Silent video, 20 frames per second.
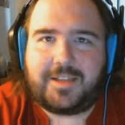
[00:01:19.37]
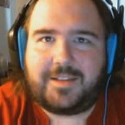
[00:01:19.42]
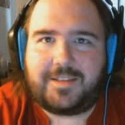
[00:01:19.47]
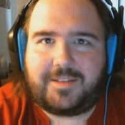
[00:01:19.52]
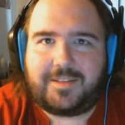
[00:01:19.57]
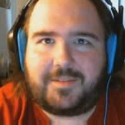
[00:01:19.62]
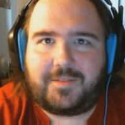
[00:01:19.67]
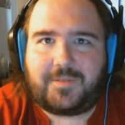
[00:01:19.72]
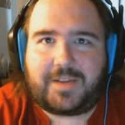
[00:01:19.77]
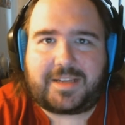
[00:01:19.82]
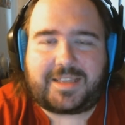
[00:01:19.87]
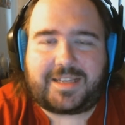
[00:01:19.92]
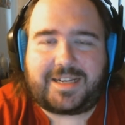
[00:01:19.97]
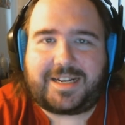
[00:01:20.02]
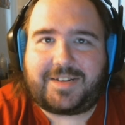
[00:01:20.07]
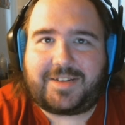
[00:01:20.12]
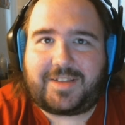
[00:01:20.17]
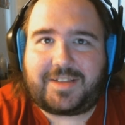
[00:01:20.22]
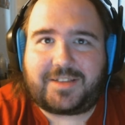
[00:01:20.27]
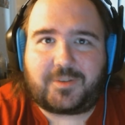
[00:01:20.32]
the fact that
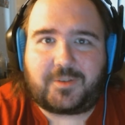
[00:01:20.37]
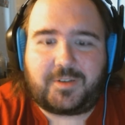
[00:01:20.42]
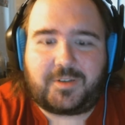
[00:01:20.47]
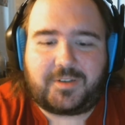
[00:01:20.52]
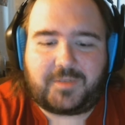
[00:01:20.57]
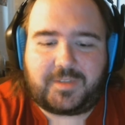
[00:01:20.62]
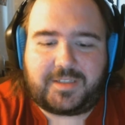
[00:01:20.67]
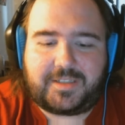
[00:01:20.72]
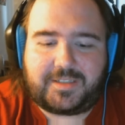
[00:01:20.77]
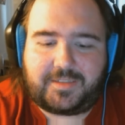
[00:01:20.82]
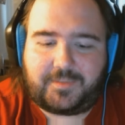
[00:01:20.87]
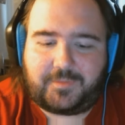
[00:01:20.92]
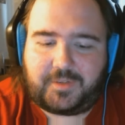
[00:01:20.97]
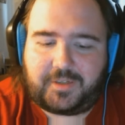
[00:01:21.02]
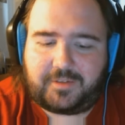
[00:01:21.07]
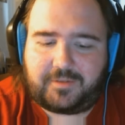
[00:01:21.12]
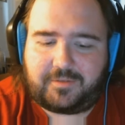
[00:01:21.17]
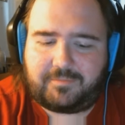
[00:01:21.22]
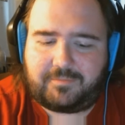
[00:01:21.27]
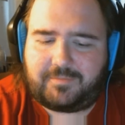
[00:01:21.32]
I've got stories for these. If you
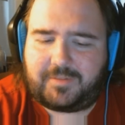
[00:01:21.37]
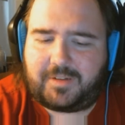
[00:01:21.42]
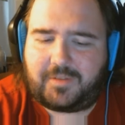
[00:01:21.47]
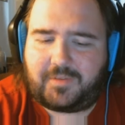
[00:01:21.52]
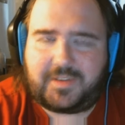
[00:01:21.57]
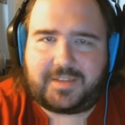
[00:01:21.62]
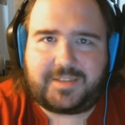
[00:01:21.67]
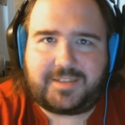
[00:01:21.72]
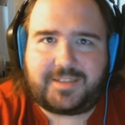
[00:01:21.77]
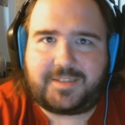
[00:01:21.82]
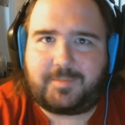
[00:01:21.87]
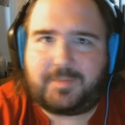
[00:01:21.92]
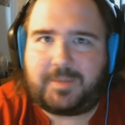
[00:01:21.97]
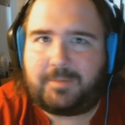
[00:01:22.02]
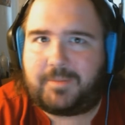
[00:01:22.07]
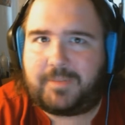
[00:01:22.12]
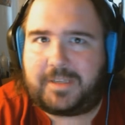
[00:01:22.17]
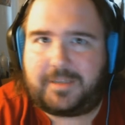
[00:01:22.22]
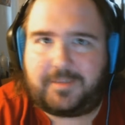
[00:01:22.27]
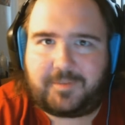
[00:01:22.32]
hear little things, it's me
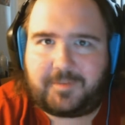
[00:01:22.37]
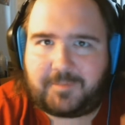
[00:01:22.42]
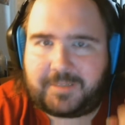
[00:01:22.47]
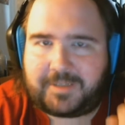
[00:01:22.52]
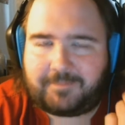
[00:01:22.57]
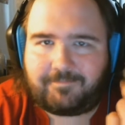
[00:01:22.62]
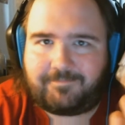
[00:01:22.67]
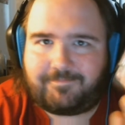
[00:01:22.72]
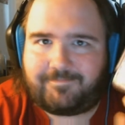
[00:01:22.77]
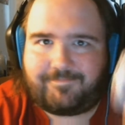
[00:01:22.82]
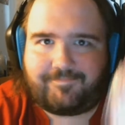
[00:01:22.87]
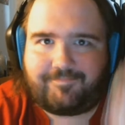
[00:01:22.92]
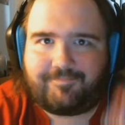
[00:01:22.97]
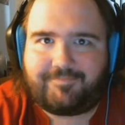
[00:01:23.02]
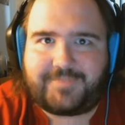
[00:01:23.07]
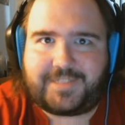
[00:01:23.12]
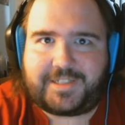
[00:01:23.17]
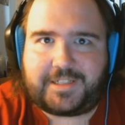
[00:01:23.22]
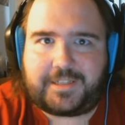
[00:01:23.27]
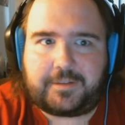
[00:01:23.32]
playing with my
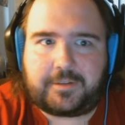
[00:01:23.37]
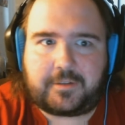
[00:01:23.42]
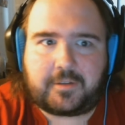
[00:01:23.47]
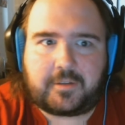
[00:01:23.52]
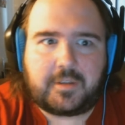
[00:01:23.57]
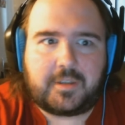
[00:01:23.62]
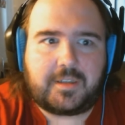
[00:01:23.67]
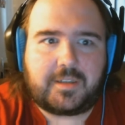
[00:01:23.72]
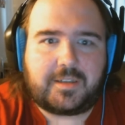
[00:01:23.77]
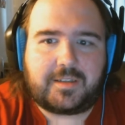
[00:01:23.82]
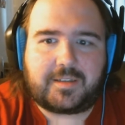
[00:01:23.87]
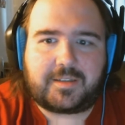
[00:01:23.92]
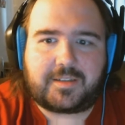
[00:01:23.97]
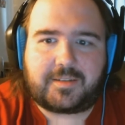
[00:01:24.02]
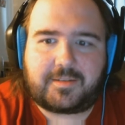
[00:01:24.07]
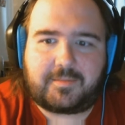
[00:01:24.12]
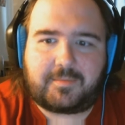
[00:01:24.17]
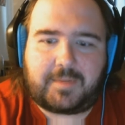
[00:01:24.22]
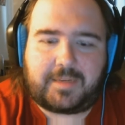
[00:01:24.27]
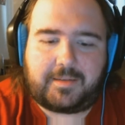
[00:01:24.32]
thing here
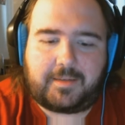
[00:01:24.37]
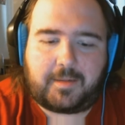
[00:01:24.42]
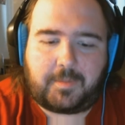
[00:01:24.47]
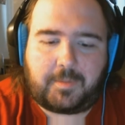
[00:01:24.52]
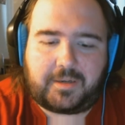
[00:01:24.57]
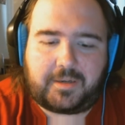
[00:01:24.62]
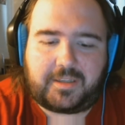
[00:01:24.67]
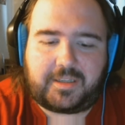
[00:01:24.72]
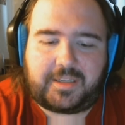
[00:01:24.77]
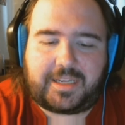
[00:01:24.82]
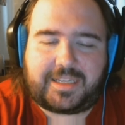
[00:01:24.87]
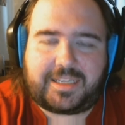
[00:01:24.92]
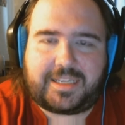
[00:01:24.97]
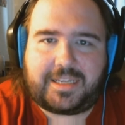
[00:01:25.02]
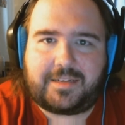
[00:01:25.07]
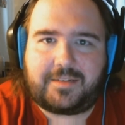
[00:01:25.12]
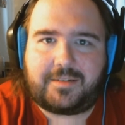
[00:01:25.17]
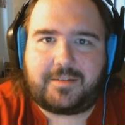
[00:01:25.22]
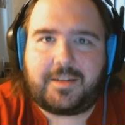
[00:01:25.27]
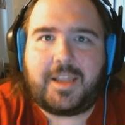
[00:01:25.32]
because my apparently I
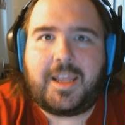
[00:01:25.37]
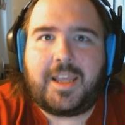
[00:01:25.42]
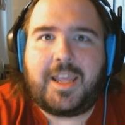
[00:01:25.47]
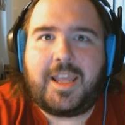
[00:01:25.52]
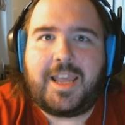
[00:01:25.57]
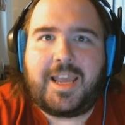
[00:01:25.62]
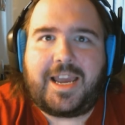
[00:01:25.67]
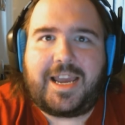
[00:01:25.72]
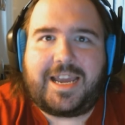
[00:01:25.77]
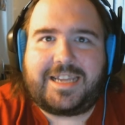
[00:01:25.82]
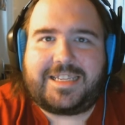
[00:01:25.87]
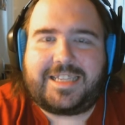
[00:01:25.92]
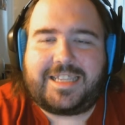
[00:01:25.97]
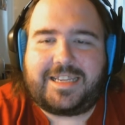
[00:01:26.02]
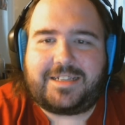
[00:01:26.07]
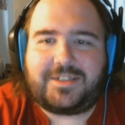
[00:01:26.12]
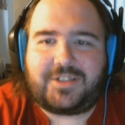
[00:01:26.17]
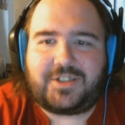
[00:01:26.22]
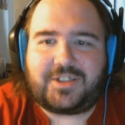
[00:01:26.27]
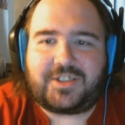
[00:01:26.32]
can't I
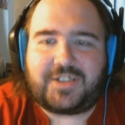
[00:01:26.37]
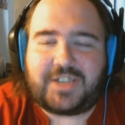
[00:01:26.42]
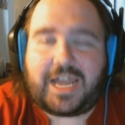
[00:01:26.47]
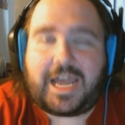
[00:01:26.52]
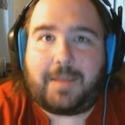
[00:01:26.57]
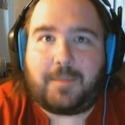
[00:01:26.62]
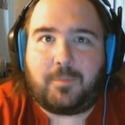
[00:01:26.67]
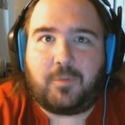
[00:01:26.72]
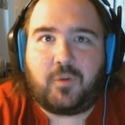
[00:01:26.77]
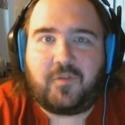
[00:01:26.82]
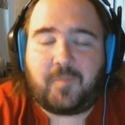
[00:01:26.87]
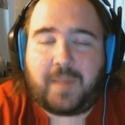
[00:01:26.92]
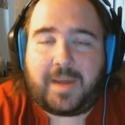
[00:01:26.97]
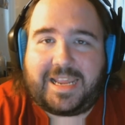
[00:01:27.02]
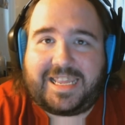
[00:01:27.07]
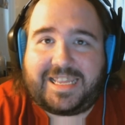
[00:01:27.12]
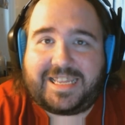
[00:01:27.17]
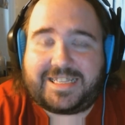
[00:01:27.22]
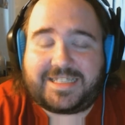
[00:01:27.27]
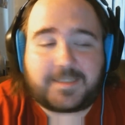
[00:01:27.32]
can't just not move my
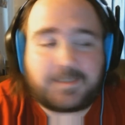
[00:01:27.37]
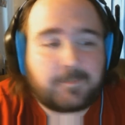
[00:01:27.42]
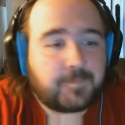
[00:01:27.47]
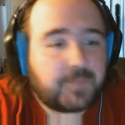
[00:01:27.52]
hands.